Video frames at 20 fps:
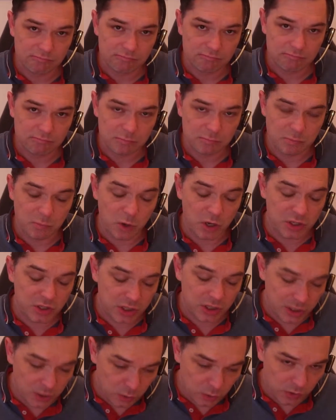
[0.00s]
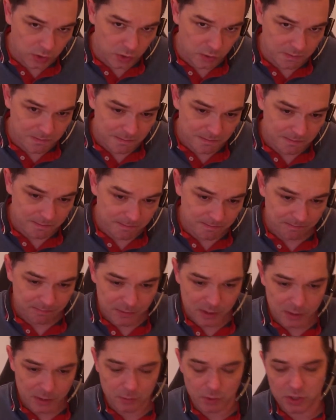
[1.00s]
watching YouTube,
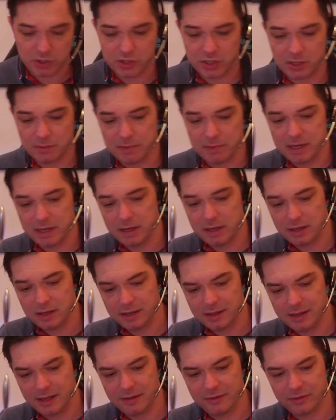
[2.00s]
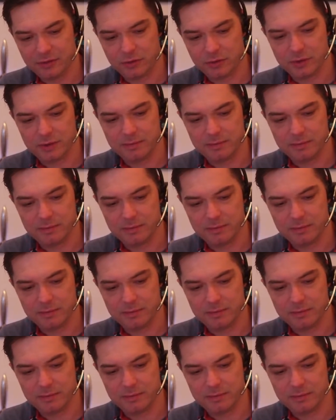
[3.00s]
watching me live stream?